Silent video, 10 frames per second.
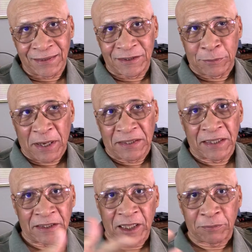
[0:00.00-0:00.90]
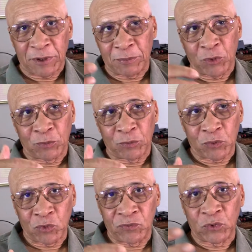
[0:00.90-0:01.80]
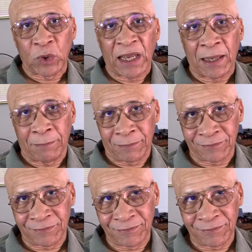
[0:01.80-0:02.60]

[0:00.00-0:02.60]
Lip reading: demanding that people prove to him